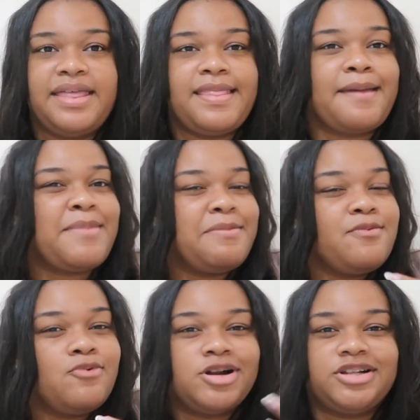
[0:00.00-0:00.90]
And like maybe
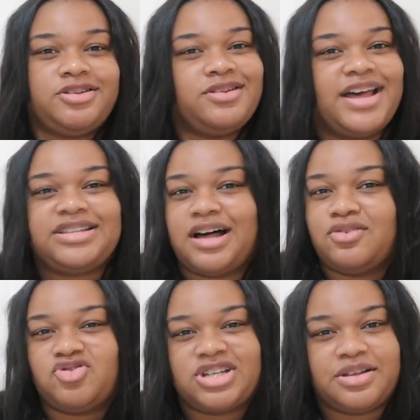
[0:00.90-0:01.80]
one or two days
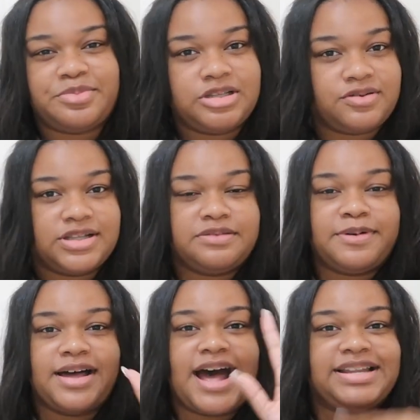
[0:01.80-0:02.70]
I'll dress up in sweats,
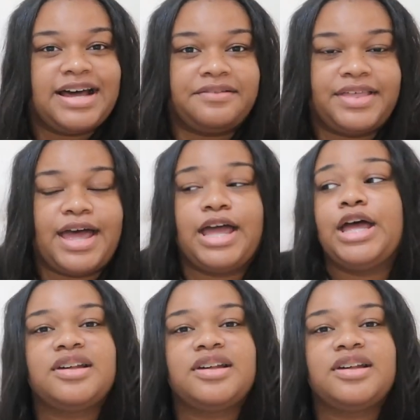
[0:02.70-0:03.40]
but I doubt that.